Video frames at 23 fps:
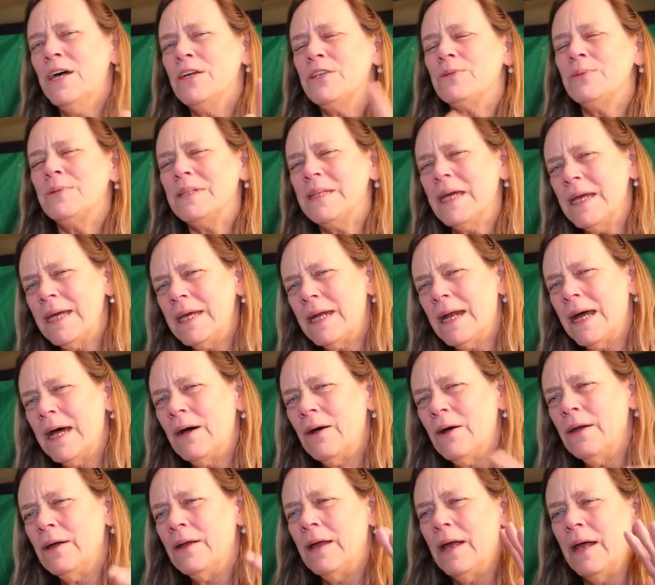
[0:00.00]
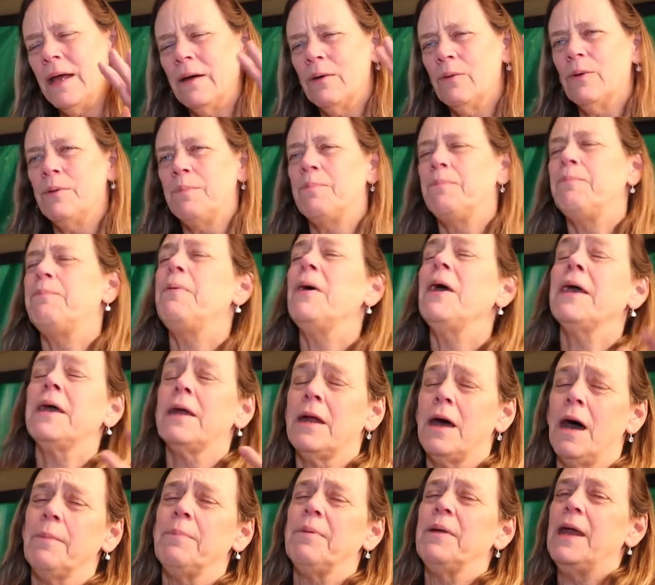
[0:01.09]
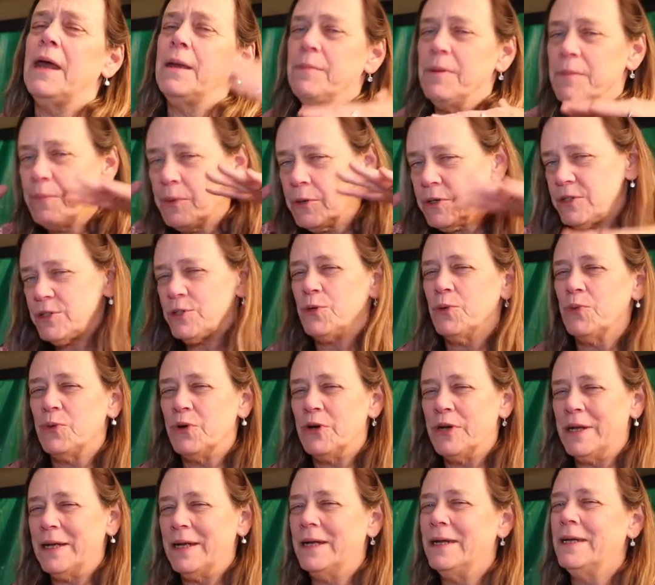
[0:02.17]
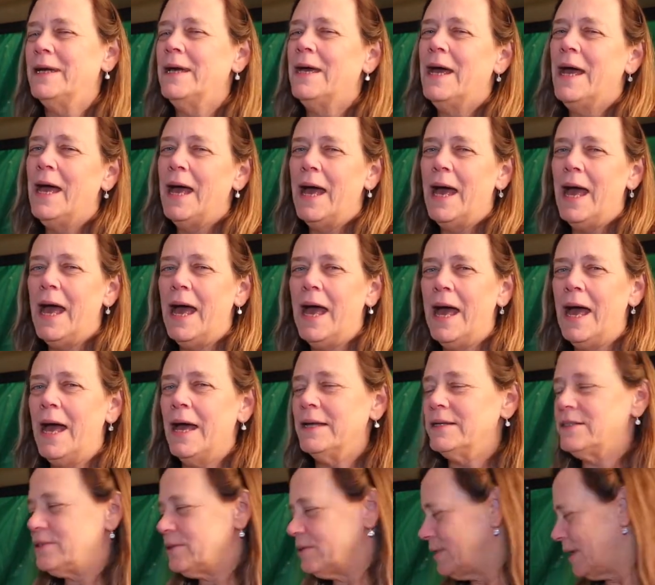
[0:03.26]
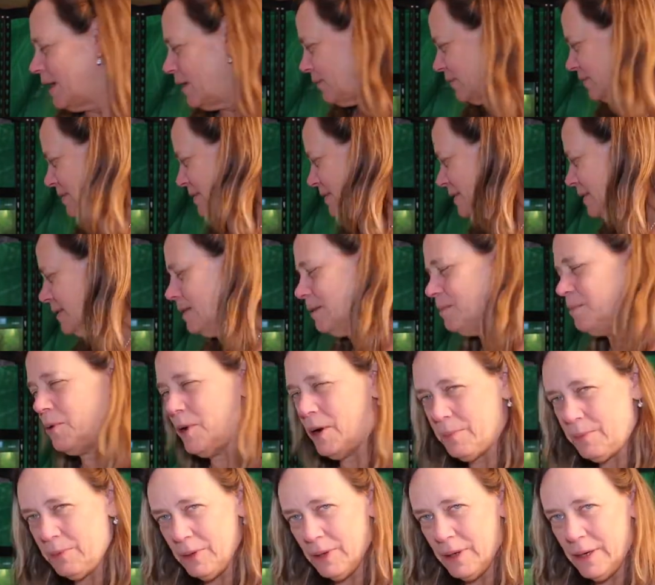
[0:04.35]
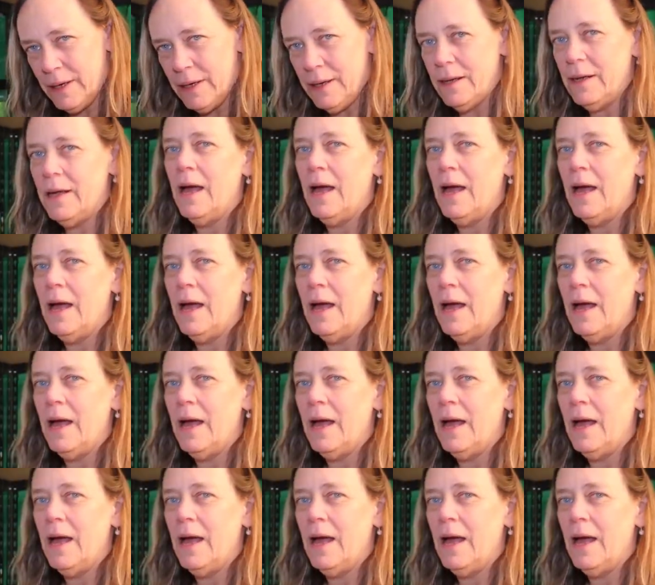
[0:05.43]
So we take it out, we pick it up, and Amy puts the wood in, and so now it's seated properly.